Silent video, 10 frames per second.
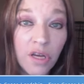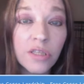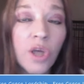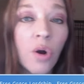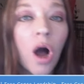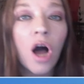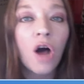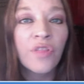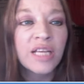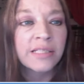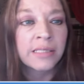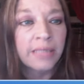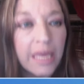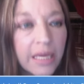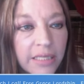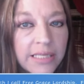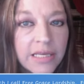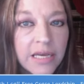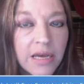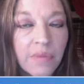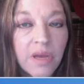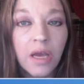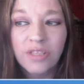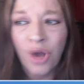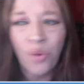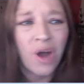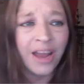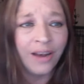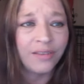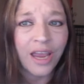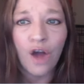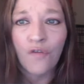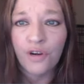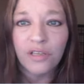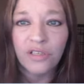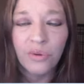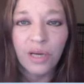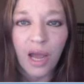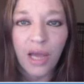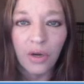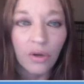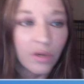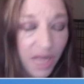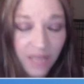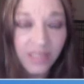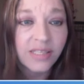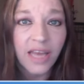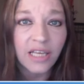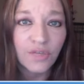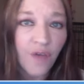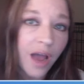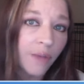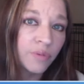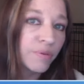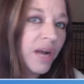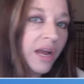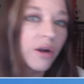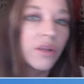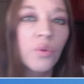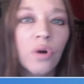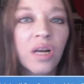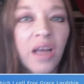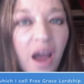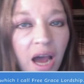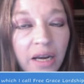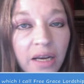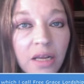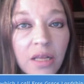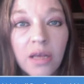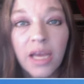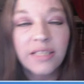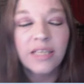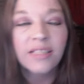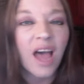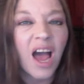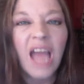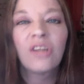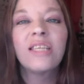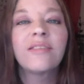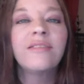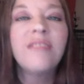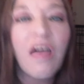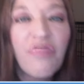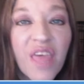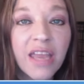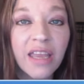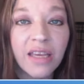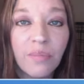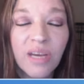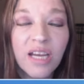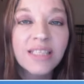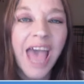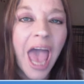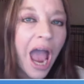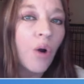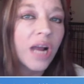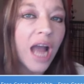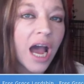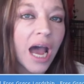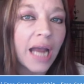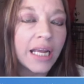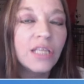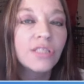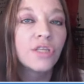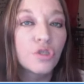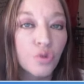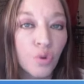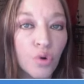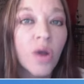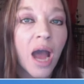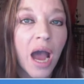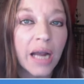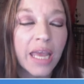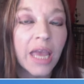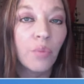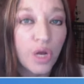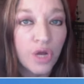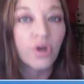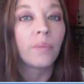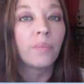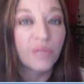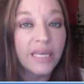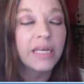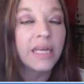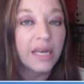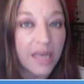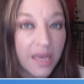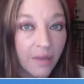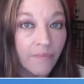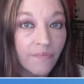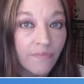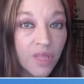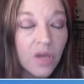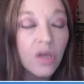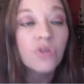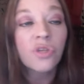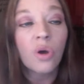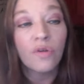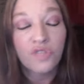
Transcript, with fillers: So all this legalism, so what? They offered it to an idol. It's sanctified with prayer and the word of God. It says the idol is nothing because our God is the true God and we are complete in him. So if